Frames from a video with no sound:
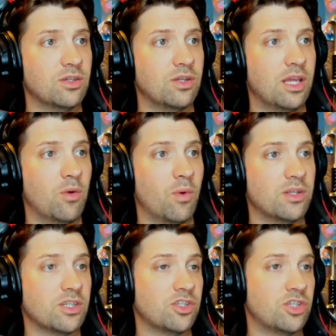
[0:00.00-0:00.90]
it
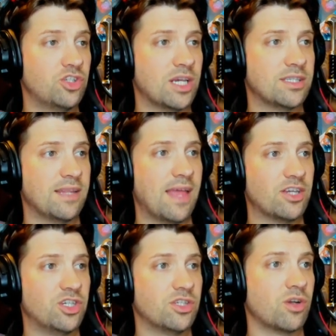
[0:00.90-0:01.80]
was suggested
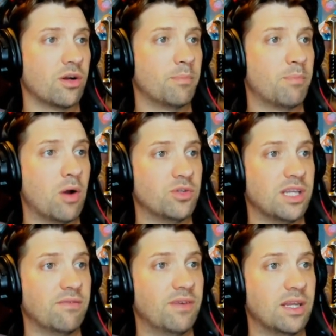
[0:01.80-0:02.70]
that she started
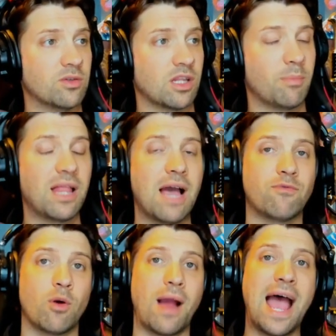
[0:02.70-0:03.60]
posting videos on the
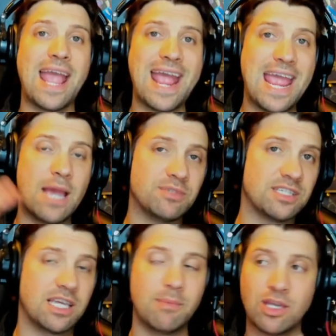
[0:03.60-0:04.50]
platform. I am
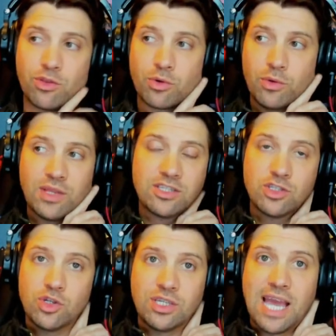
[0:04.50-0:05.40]
skimming through this
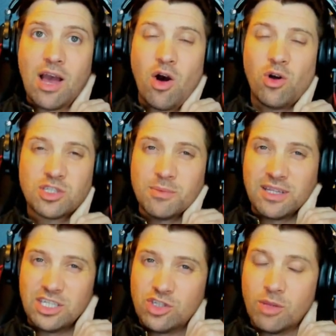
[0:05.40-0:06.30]
to get
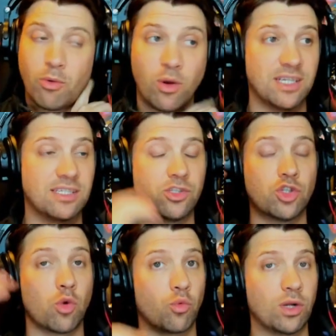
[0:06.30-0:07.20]
ultimately to the point because this
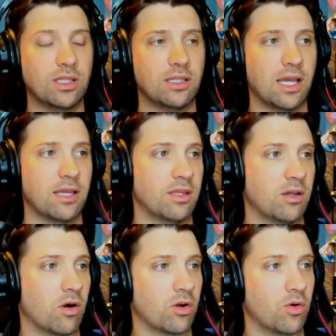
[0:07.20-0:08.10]
is a really lengthy
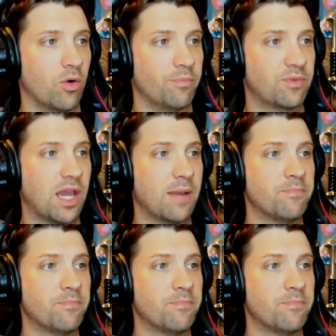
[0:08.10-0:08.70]
article, okay?